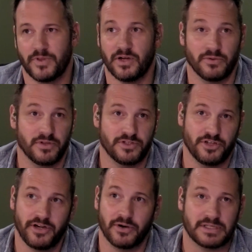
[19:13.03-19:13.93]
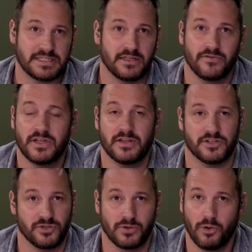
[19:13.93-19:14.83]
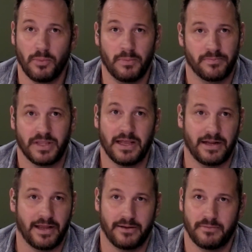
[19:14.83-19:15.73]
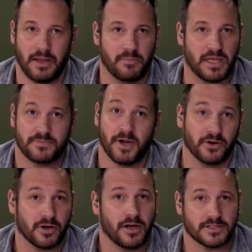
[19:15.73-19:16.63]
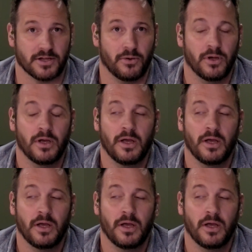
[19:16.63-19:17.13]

you know, the generic T V that you go get at, at Best Buy or Costco.